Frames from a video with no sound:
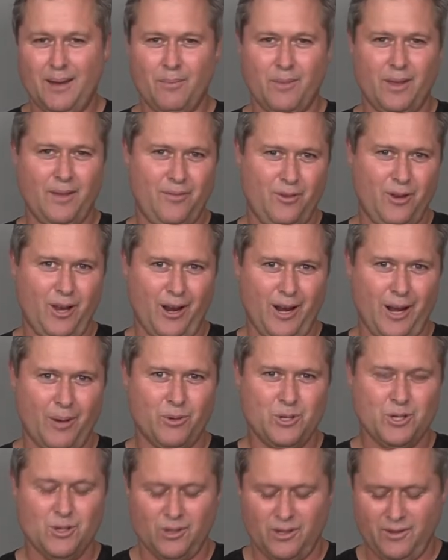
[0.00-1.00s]
if you don't know
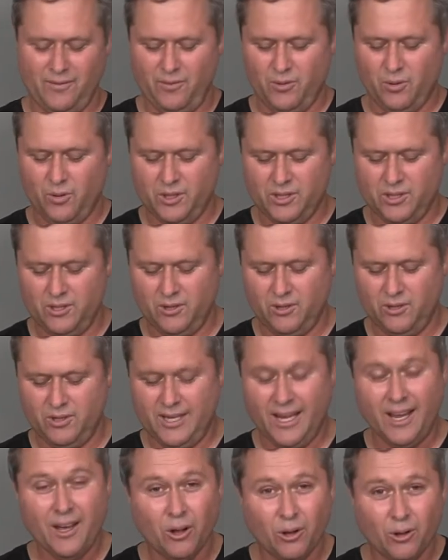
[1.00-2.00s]
what you're looking for to
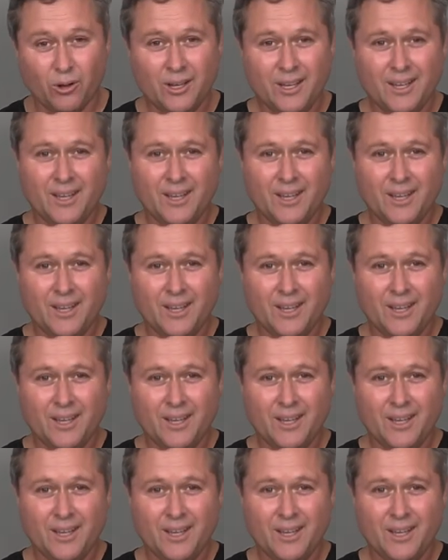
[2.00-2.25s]
tell